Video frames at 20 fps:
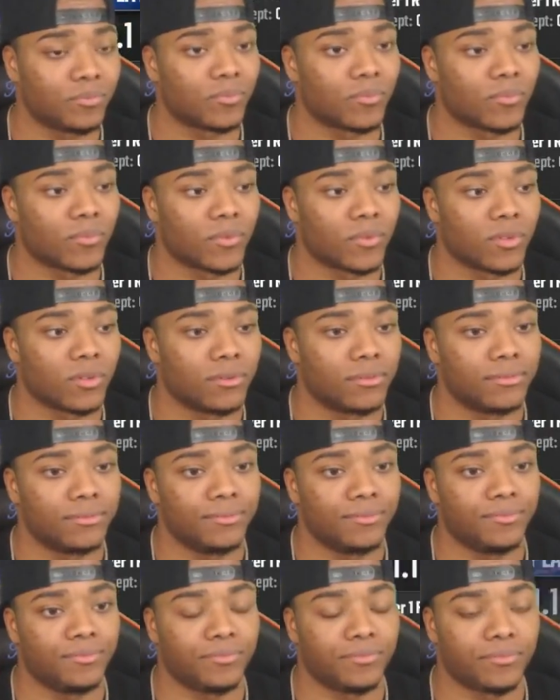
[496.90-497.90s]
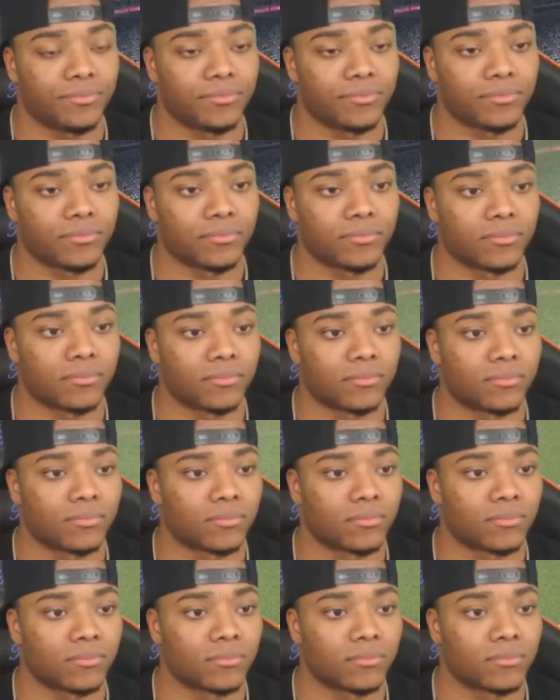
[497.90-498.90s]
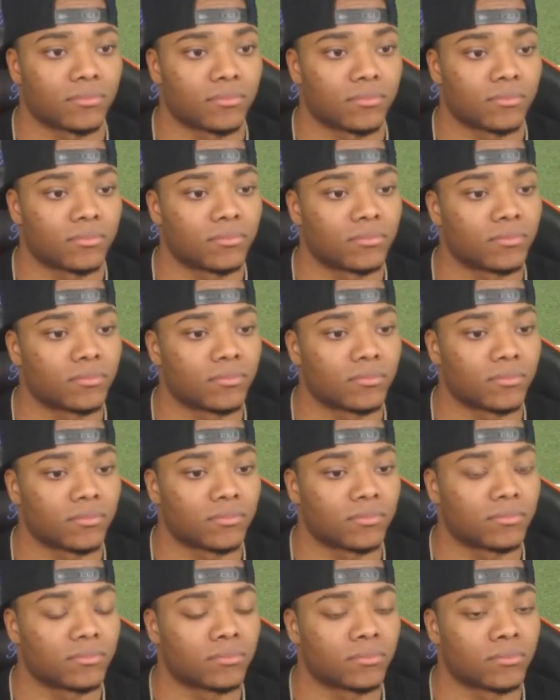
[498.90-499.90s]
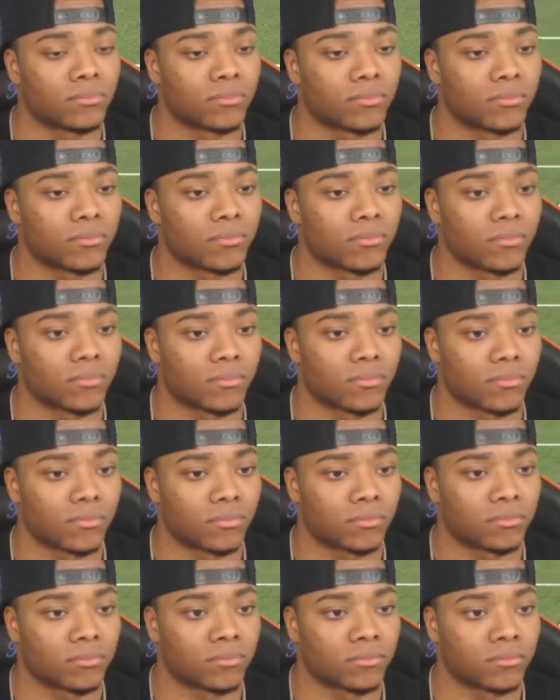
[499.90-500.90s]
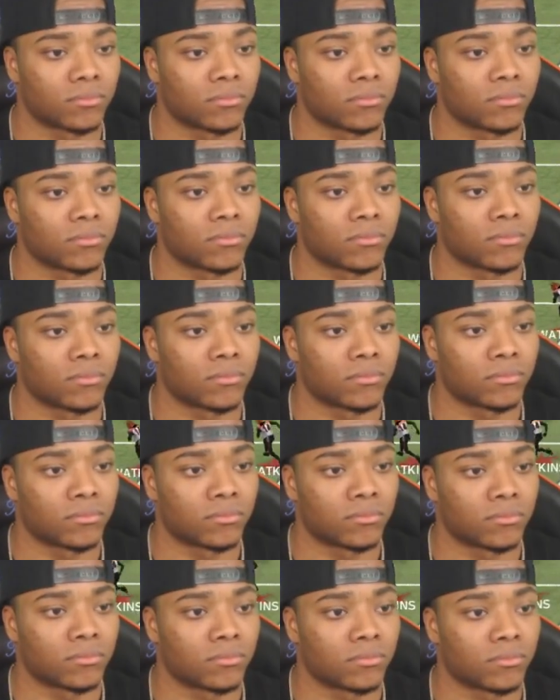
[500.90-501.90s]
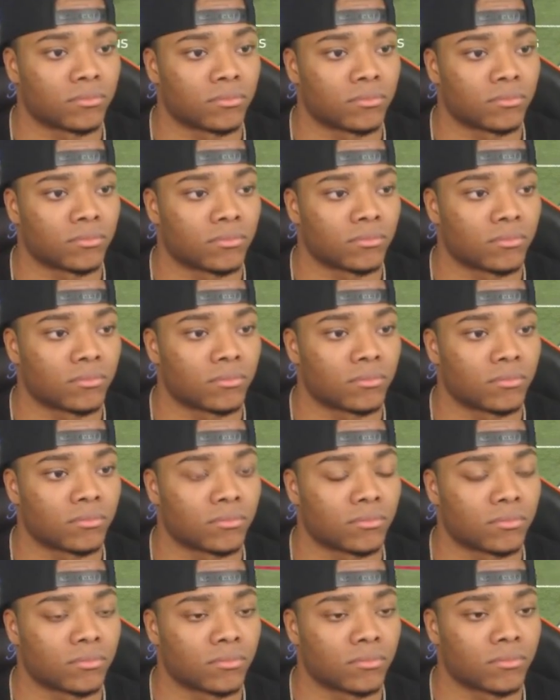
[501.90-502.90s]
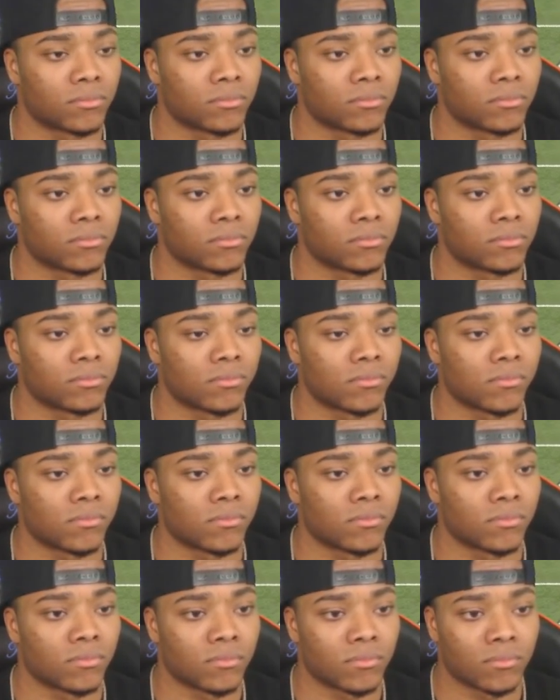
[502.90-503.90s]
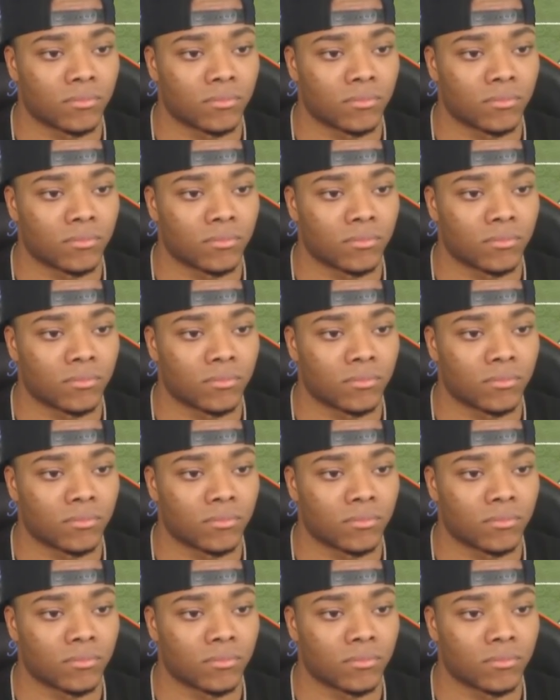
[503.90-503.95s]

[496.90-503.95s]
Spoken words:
(no one is talking)